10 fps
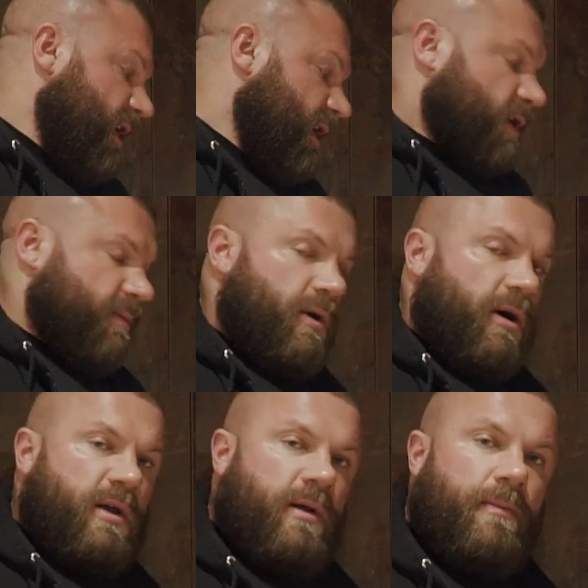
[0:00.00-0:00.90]
because I'm
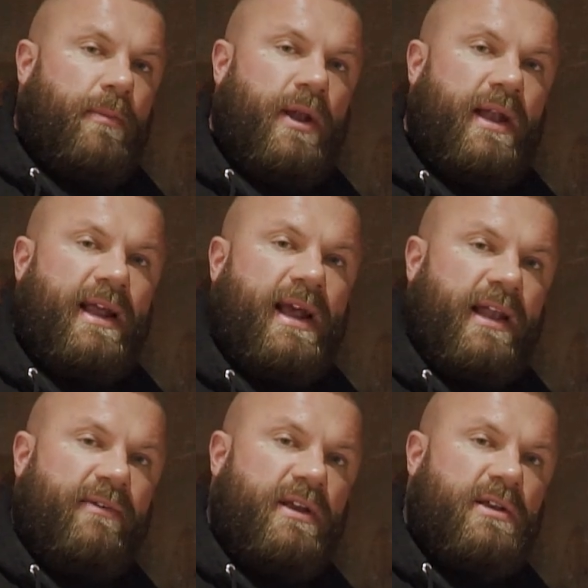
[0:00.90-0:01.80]
not burning any
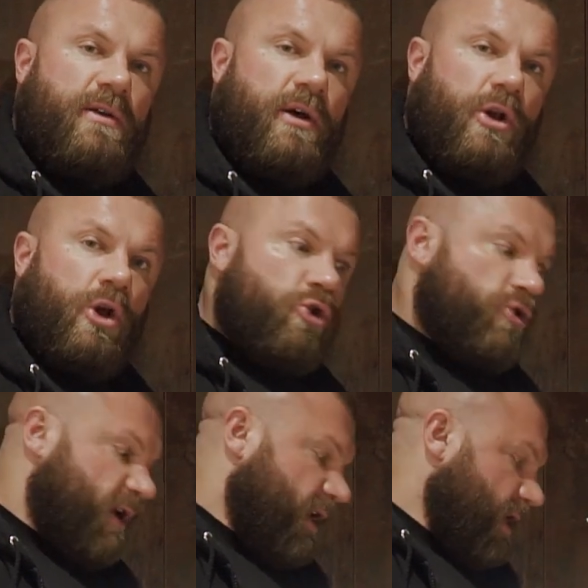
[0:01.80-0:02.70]
calories on a
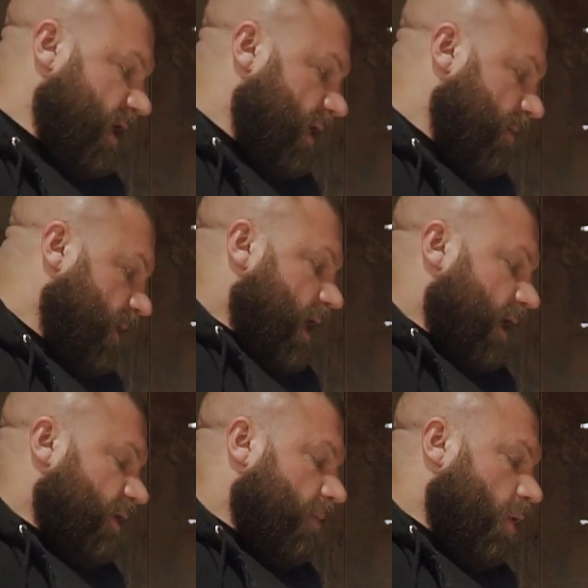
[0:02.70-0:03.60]
non-training day.
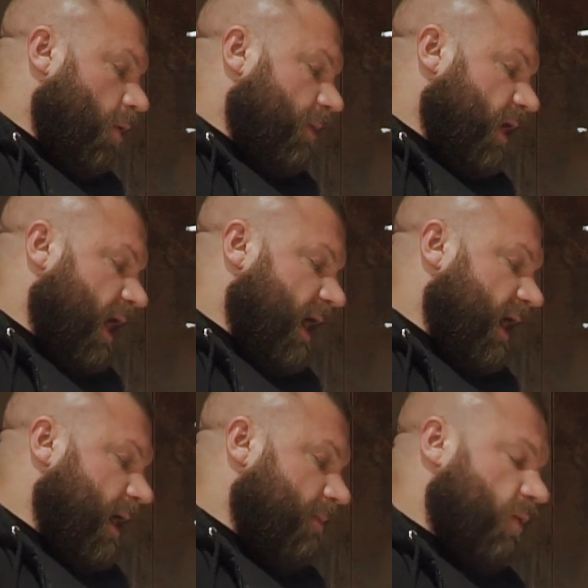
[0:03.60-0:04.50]
At the moment, I
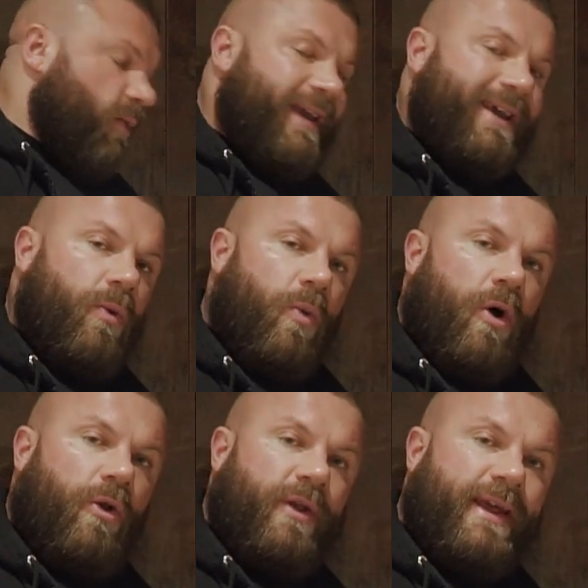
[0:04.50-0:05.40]
am week
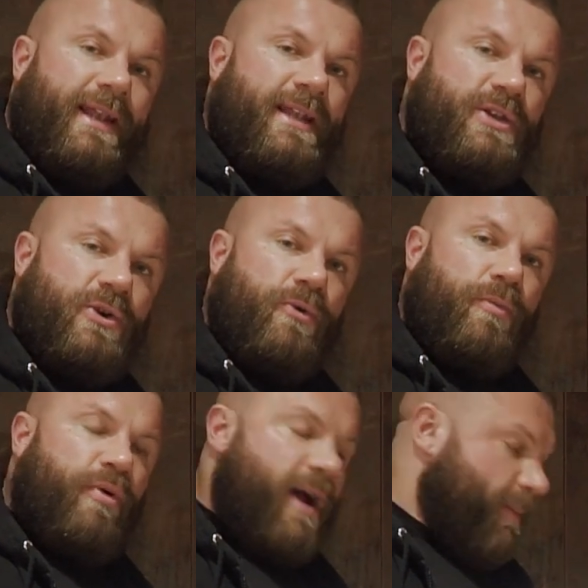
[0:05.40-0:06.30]
1 into
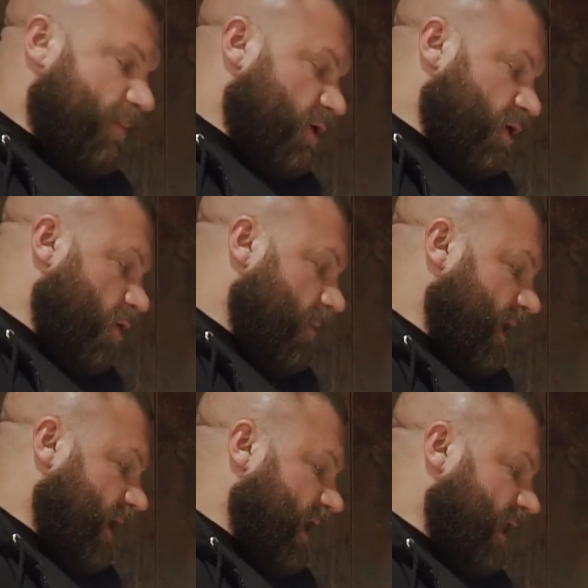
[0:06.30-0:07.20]
prep, so
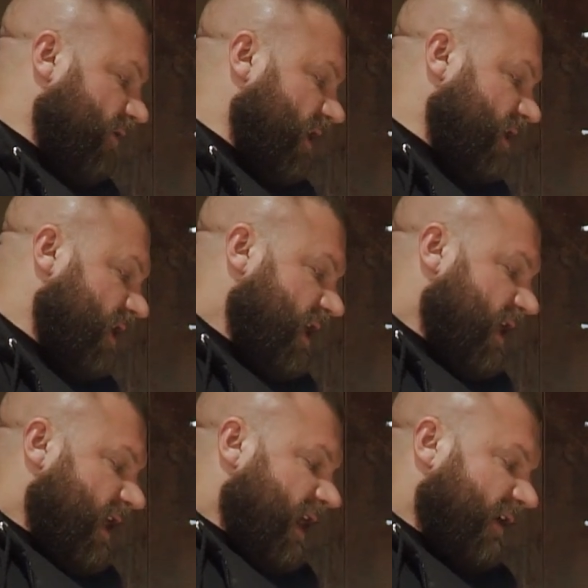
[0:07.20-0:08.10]
my calories
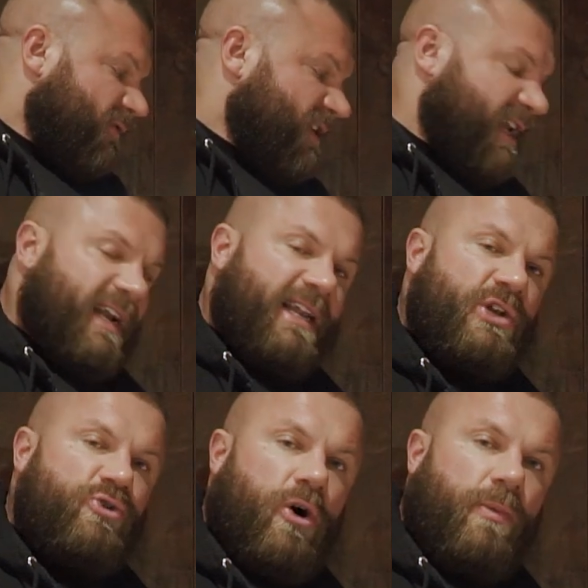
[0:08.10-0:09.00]
have slightly
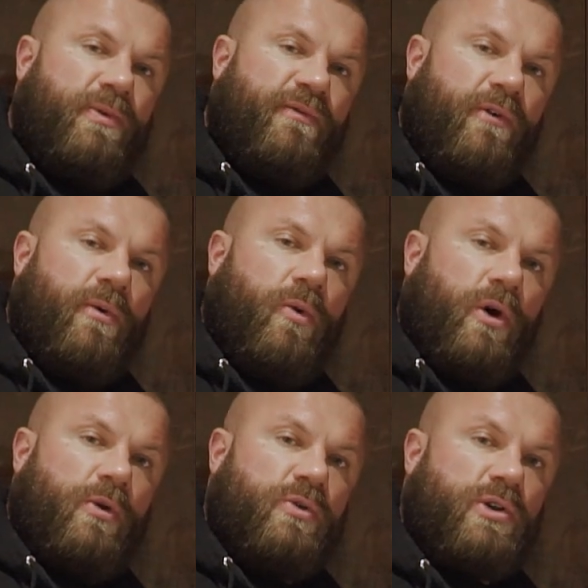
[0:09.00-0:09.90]
dropped from
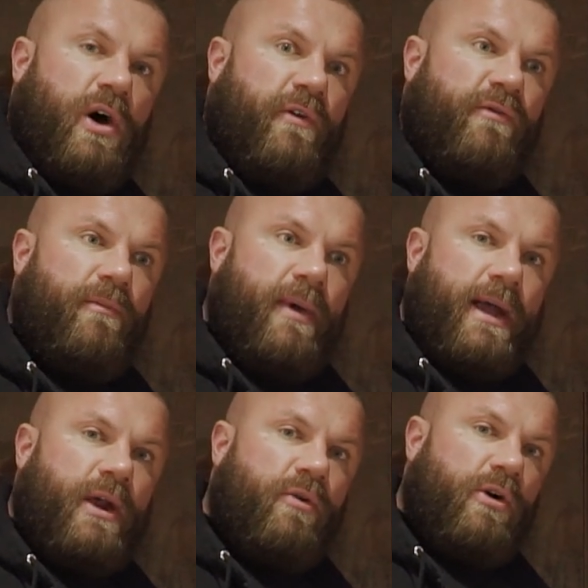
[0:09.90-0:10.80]
what you saw from
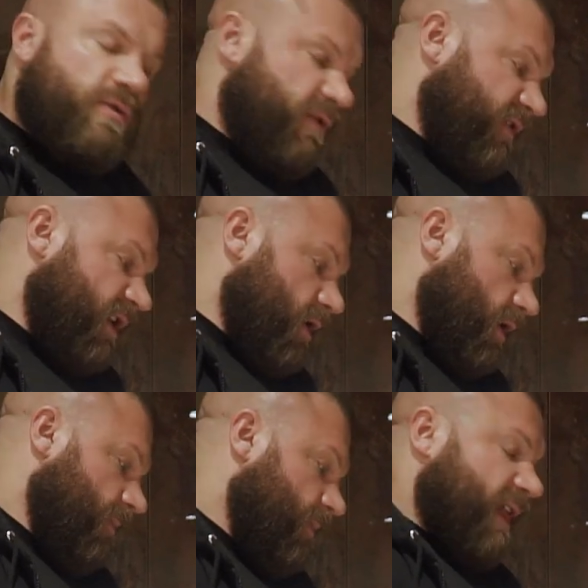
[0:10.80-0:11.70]
my grocery
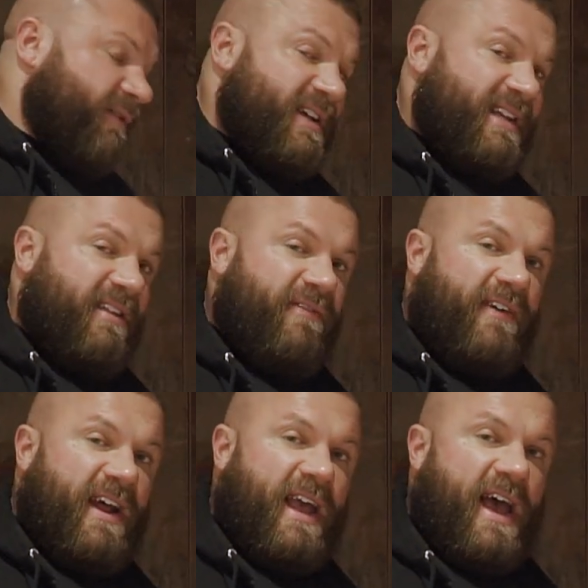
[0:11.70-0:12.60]
video. Calories are still
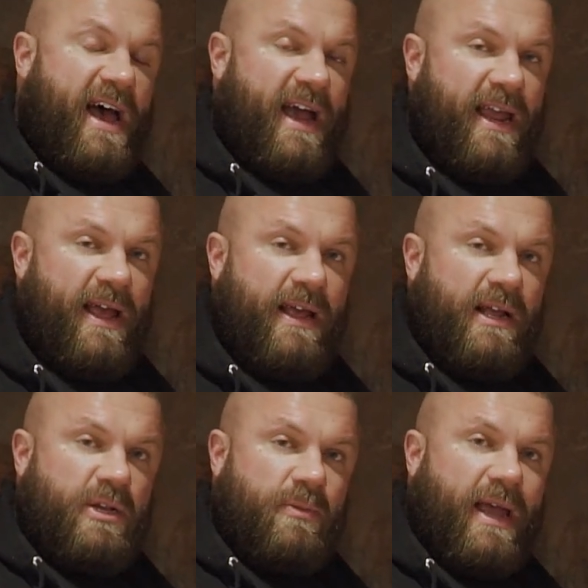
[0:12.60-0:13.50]
fairly high.
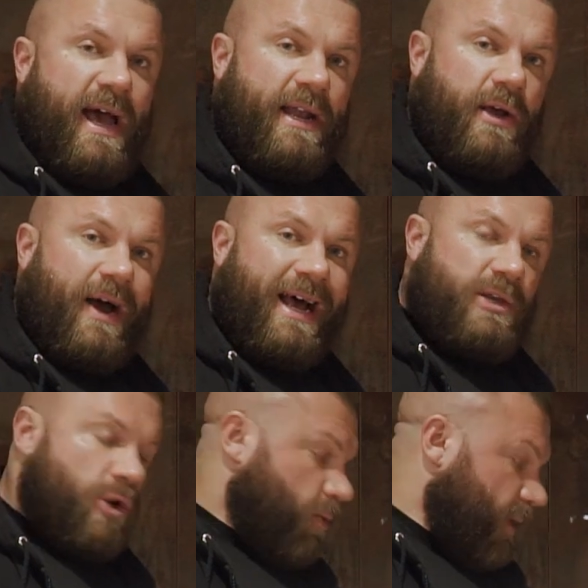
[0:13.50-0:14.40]
Some cardio
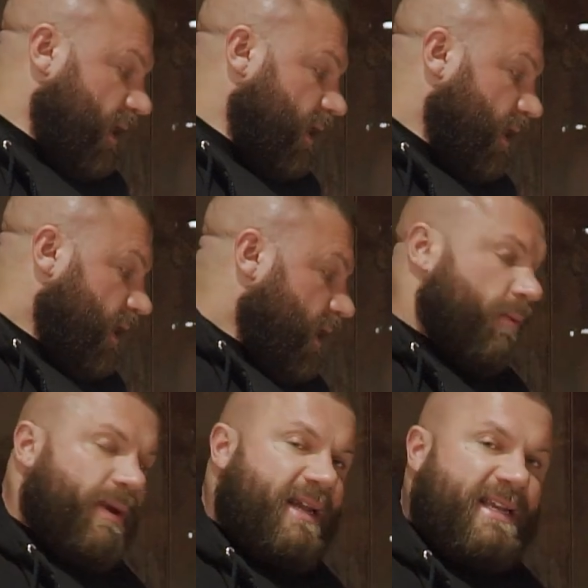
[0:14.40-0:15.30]
has come in. It
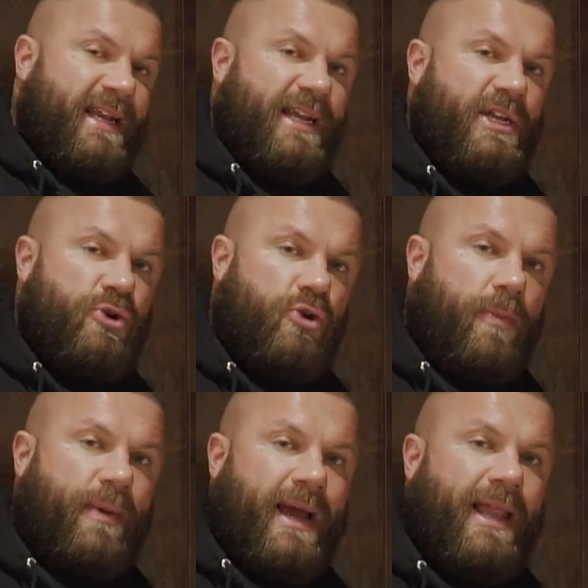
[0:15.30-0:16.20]
would be silly to
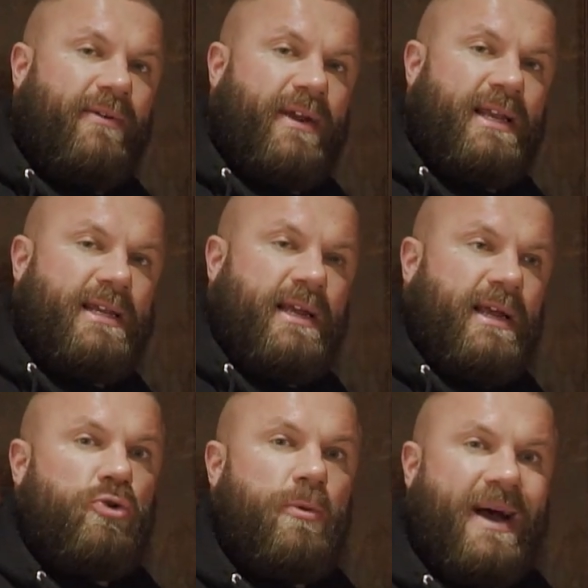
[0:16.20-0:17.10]
drop calories
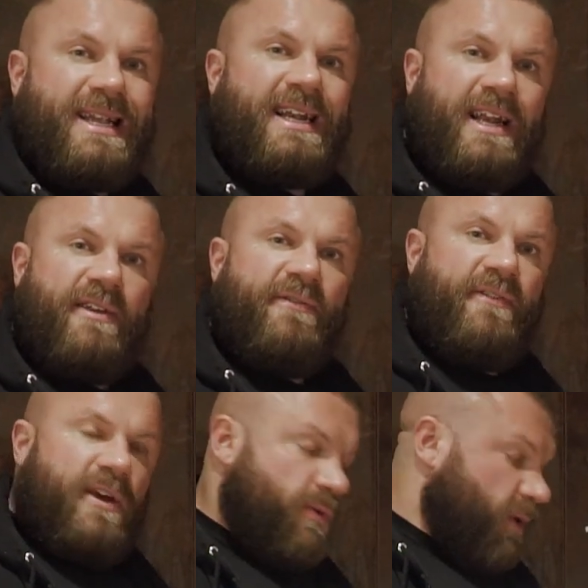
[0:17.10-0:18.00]
too dramatically in the
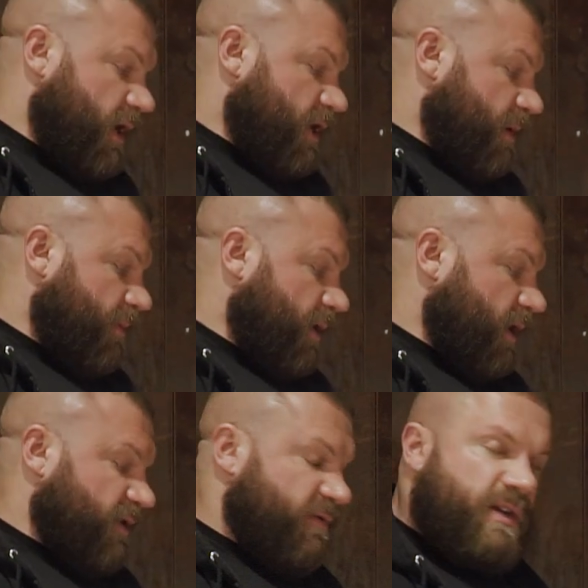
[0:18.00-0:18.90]
first week because my
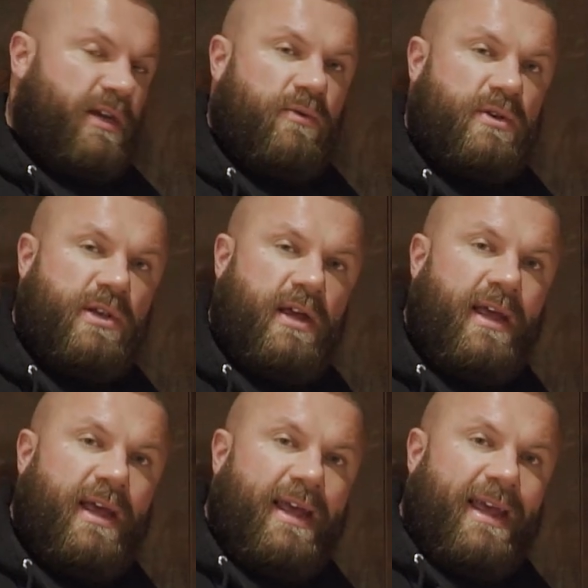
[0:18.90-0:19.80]
body's obviously used to
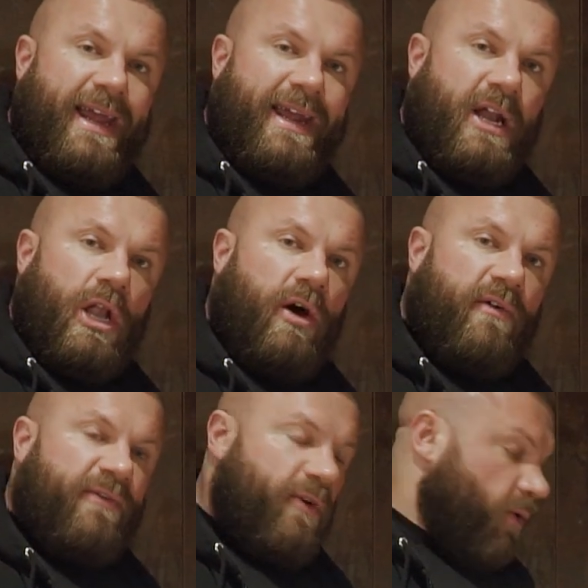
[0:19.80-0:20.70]
eating a lot
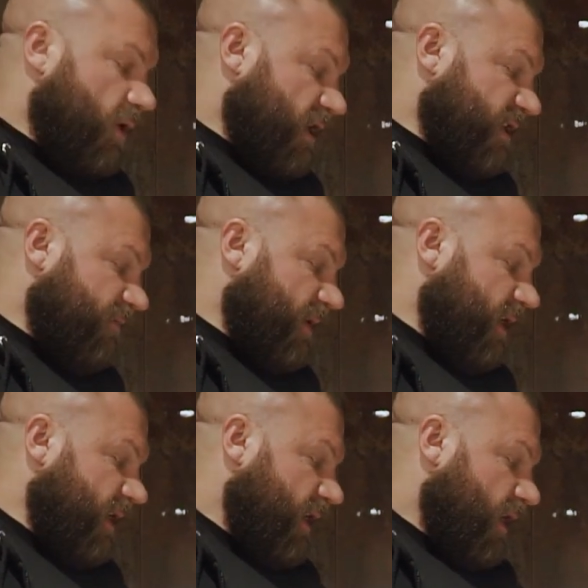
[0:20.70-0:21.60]
of food as I've been